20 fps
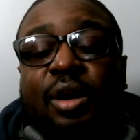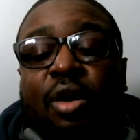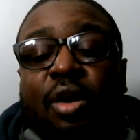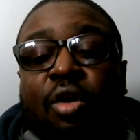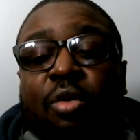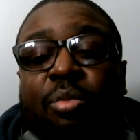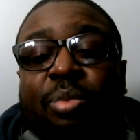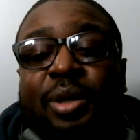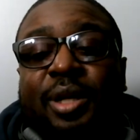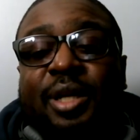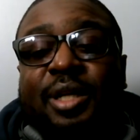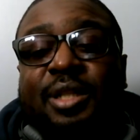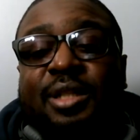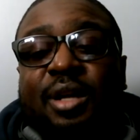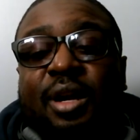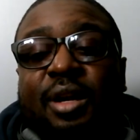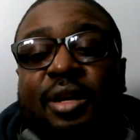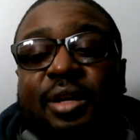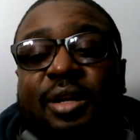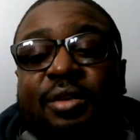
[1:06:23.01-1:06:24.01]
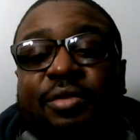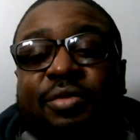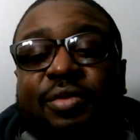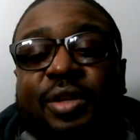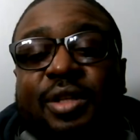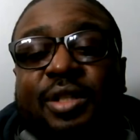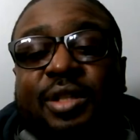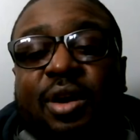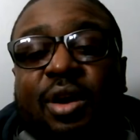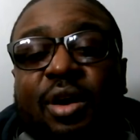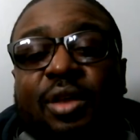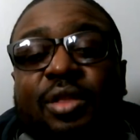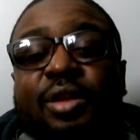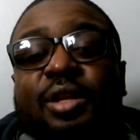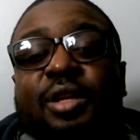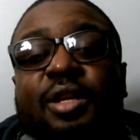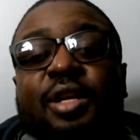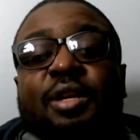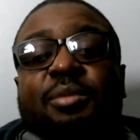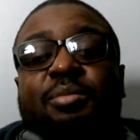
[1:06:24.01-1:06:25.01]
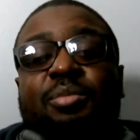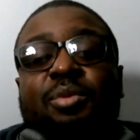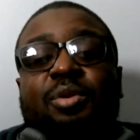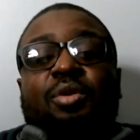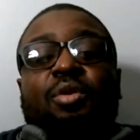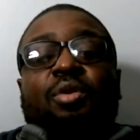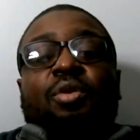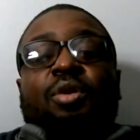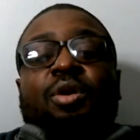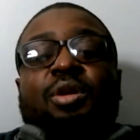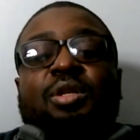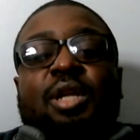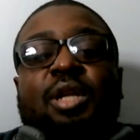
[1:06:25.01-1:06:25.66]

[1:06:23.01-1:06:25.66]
openings in our defense are the deep corners,